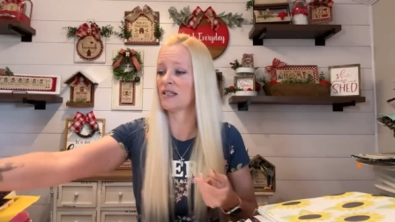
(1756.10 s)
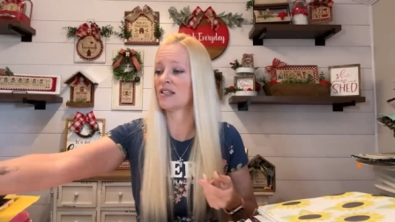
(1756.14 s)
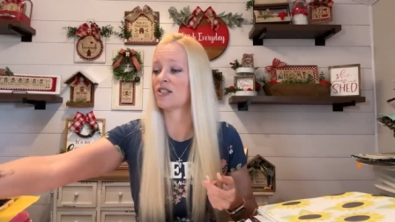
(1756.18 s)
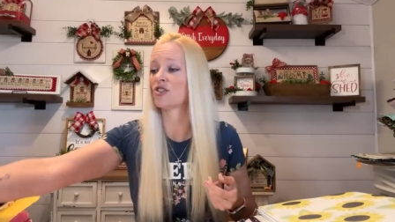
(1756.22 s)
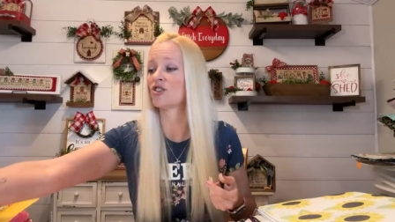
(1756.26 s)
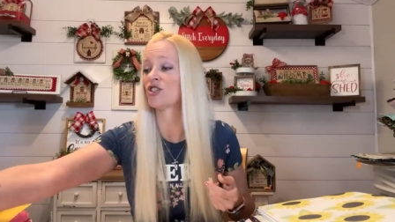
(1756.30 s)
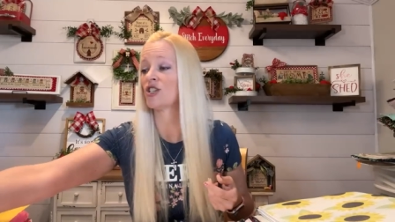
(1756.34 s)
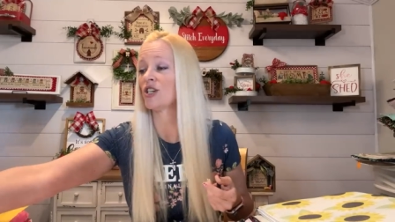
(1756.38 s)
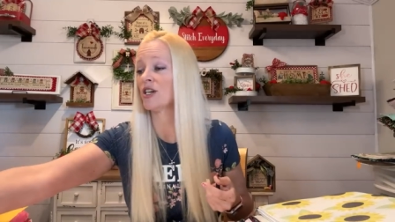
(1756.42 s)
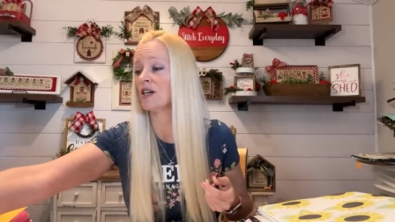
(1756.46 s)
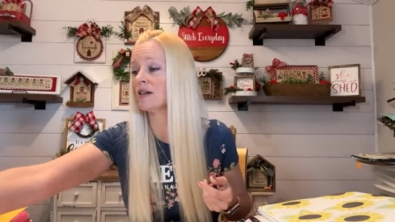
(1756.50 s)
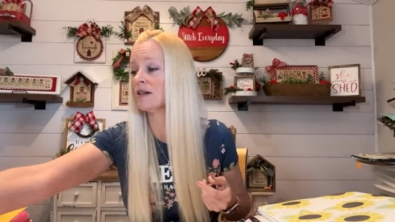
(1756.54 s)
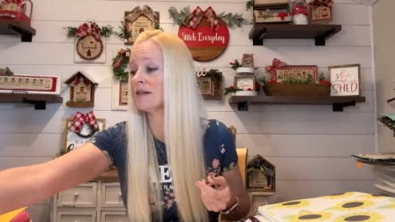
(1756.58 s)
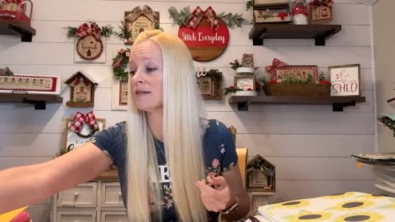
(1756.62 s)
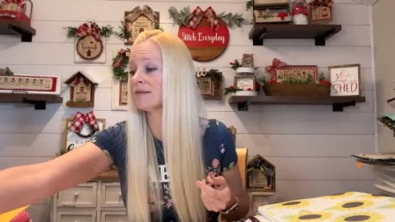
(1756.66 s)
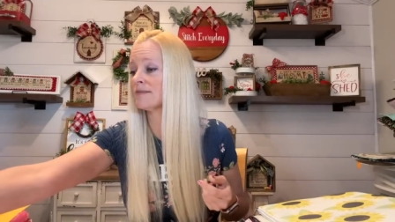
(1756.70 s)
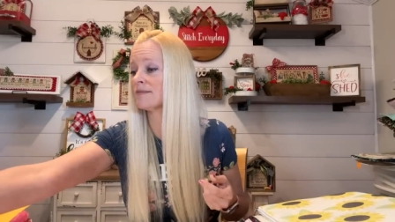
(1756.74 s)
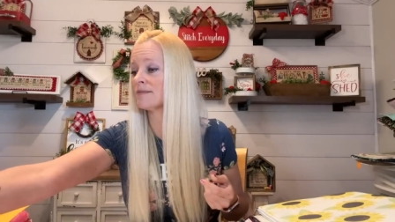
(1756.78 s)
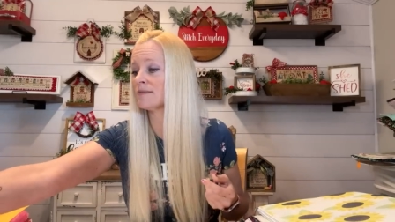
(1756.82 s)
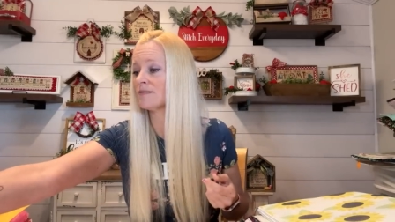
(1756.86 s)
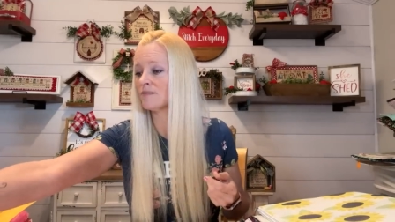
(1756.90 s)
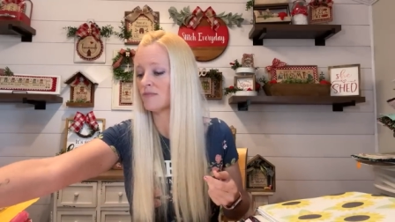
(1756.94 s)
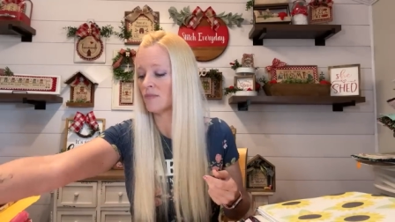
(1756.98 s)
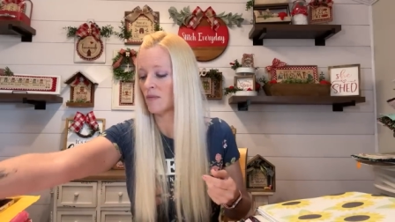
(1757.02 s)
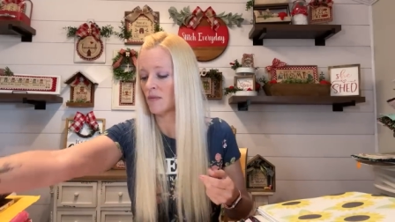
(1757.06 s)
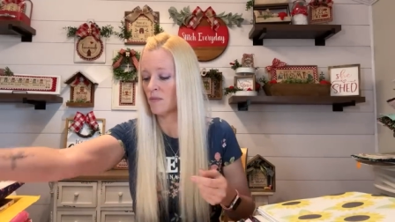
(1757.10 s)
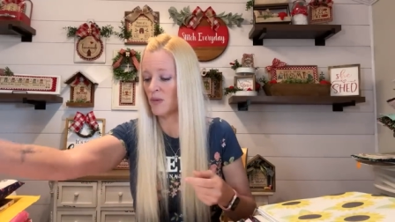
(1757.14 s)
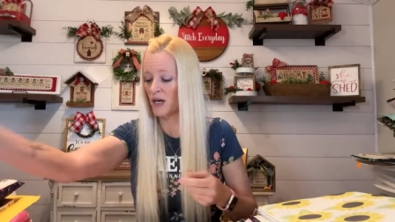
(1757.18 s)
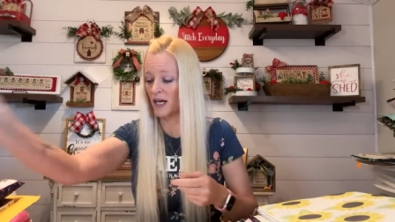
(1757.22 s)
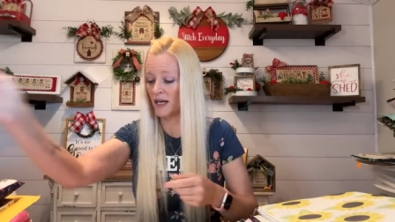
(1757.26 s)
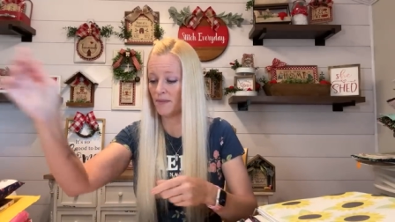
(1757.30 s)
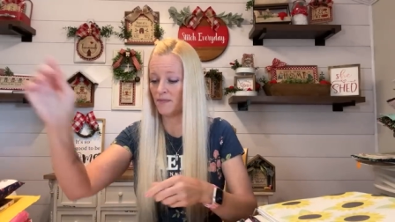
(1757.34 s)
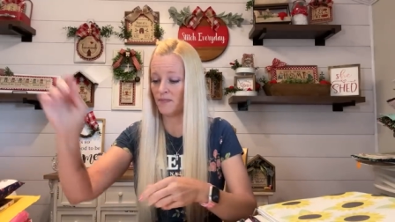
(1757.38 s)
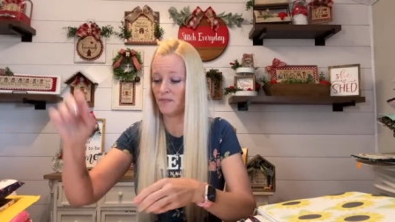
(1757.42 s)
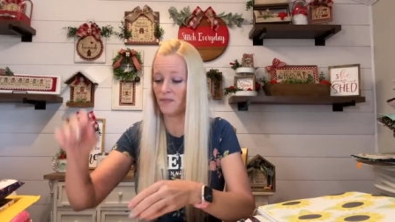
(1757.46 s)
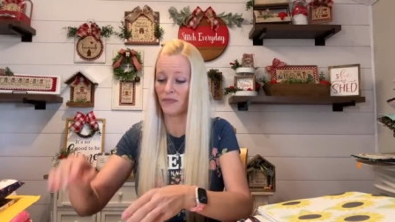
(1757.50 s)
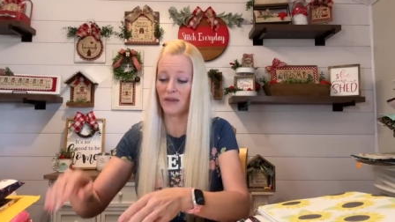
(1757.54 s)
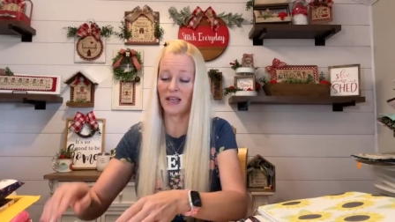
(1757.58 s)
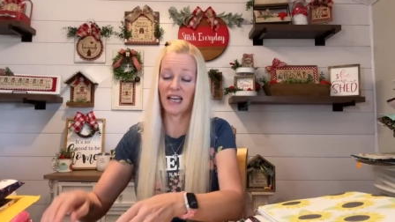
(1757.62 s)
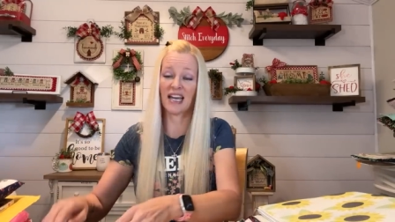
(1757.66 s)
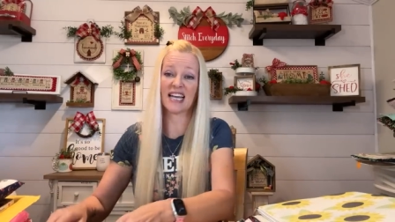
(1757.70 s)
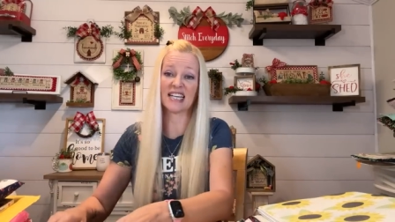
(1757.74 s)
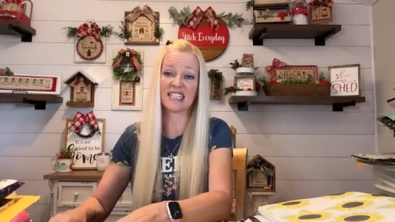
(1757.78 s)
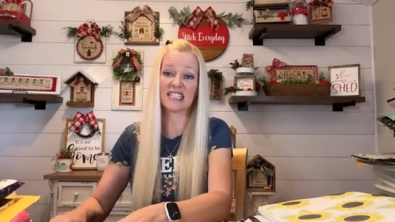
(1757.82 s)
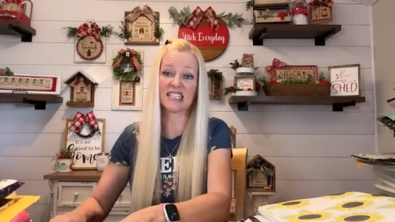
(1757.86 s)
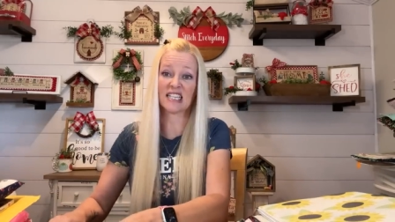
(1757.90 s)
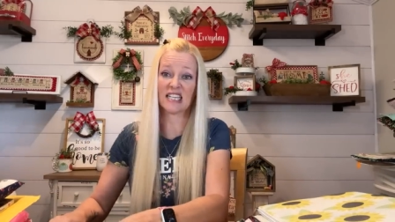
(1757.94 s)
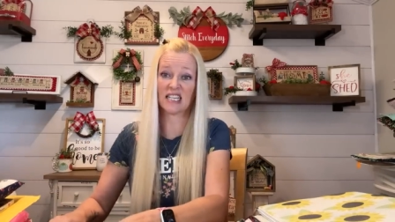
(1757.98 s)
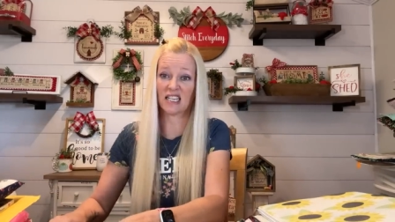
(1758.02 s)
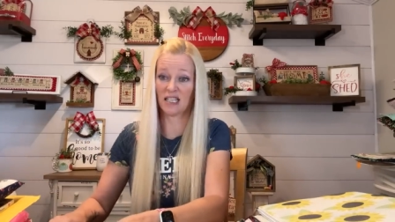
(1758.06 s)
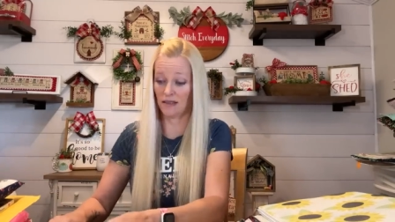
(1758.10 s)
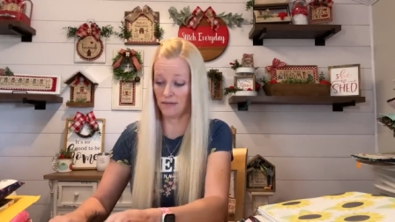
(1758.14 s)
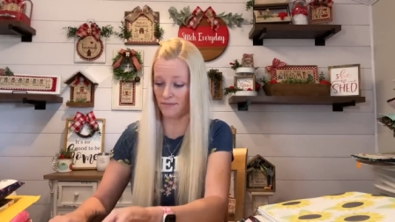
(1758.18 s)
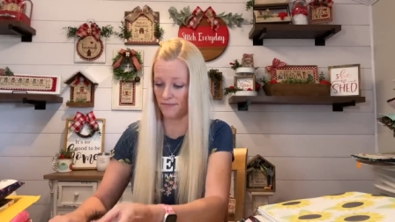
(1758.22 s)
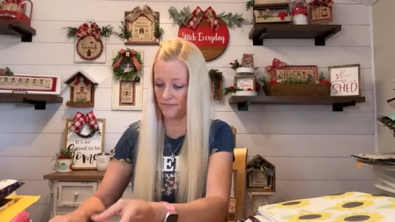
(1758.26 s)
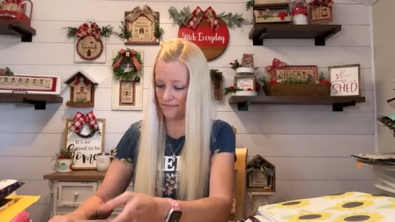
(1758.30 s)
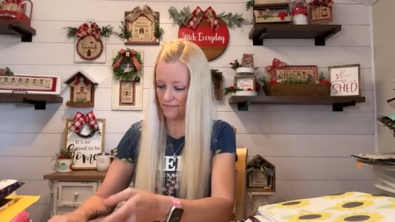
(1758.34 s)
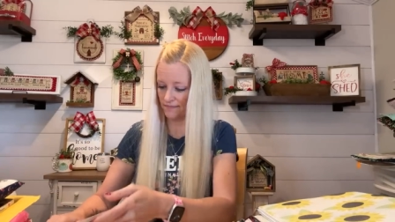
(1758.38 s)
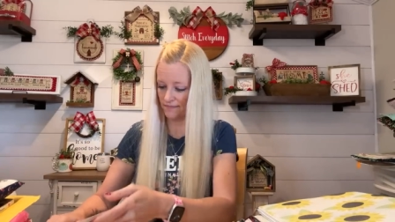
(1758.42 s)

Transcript: this year, but I had to get it.